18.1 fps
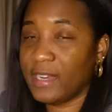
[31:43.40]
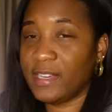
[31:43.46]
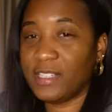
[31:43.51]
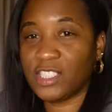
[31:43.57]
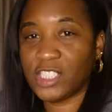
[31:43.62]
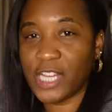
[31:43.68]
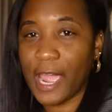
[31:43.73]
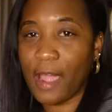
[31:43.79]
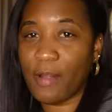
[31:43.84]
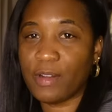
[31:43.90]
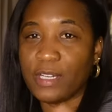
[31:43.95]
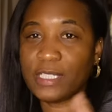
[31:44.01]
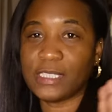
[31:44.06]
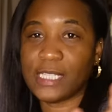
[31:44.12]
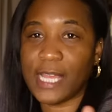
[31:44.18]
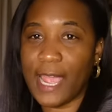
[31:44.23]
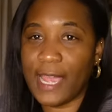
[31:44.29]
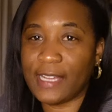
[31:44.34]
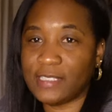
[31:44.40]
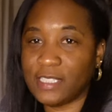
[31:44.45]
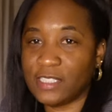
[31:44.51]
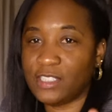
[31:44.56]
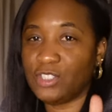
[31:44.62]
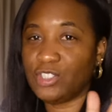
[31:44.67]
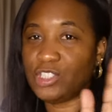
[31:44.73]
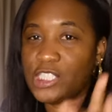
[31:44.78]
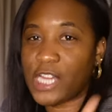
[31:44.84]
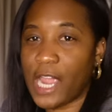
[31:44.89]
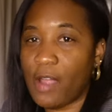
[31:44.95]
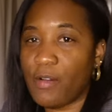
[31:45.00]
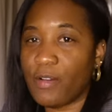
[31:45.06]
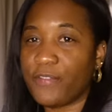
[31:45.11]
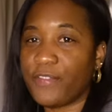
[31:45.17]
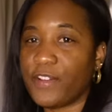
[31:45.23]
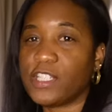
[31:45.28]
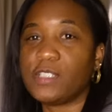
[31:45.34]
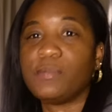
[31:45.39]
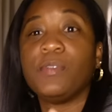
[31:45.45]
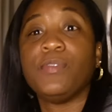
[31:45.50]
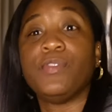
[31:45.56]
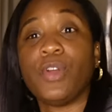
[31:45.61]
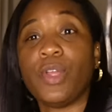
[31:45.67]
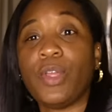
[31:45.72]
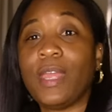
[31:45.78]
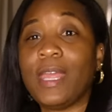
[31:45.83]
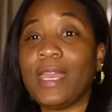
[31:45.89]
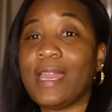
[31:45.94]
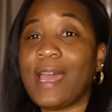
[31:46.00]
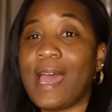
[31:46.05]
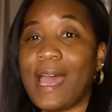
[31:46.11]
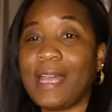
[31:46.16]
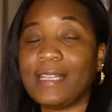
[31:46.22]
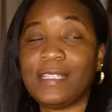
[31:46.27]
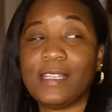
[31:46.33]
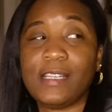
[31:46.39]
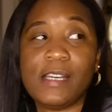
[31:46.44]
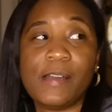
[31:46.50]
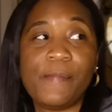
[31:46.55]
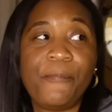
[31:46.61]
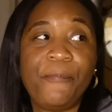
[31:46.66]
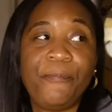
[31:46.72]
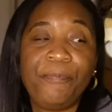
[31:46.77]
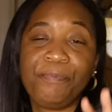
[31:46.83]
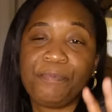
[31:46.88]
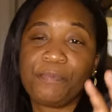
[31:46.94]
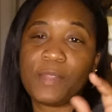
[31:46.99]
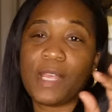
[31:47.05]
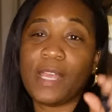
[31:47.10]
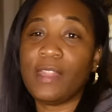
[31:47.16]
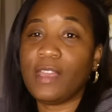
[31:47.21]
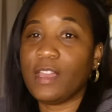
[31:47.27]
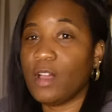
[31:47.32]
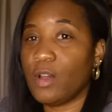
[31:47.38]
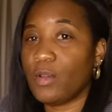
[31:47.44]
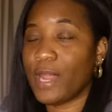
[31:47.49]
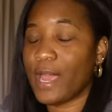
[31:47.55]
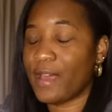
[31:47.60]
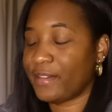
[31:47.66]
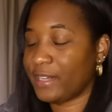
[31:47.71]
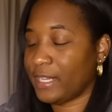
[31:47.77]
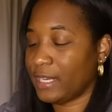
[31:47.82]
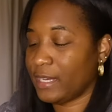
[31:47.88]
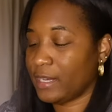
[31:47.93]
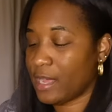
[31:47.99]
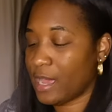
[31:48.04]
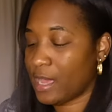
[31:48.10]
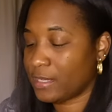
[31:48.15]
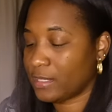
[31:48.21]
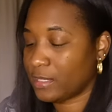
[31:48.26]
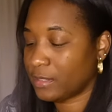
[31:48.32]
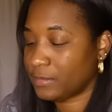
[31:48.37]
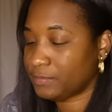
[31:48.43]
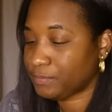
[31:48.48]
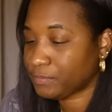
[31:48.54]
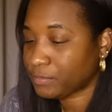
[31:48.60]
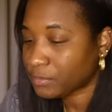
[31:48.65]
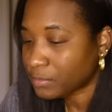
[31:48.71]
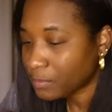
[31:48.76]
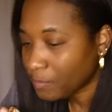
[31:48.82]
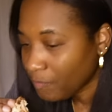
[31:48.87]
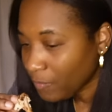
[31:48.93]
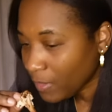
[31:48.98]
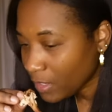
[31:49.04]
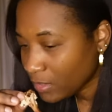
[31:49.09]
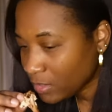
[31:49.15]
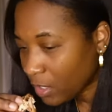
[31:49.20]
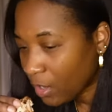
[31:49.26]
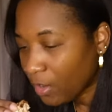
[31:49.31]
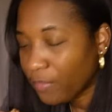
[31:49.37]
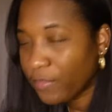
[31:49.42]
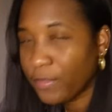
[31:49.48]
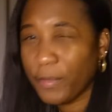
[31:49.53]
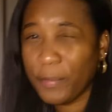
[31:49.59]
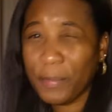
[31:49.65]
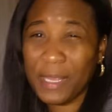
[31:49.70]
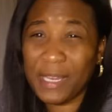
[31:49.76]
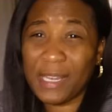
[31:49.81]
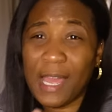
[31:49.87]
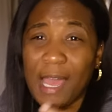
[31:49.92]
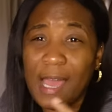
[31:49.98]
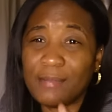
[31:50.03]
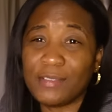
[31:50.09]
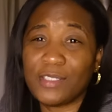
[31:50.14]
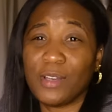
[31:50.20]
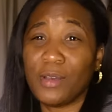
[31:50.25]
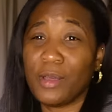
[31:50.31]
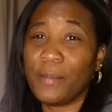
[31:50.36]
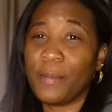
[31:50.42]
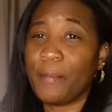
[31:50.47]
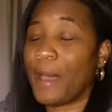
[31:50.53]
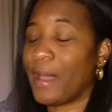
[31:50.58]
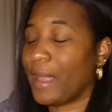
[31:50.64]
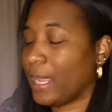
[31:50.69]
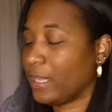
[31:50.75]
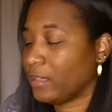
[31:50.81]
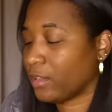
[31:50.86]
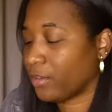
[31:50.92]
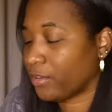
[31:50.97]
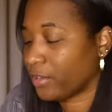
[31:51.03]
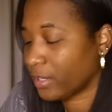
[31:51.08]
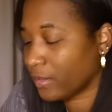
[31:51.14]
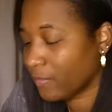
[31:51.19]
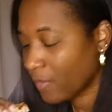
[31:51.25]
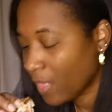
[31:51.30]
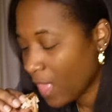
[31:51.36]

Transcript: in the shower because they ask that you shower first before you get in the hot tub and then go down and get in the hot tub. So hopefully we'll be in the hot tub about 8.30.